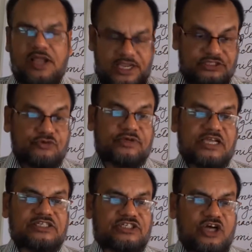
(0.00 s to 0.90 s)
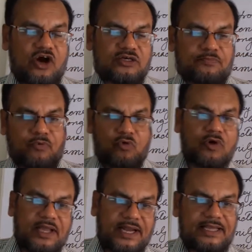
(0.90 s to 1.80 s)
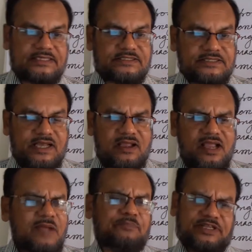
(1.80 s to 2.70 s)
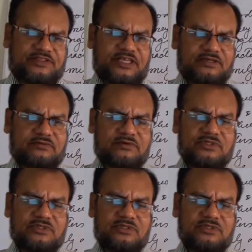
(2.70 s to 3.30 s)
education, progress, everything.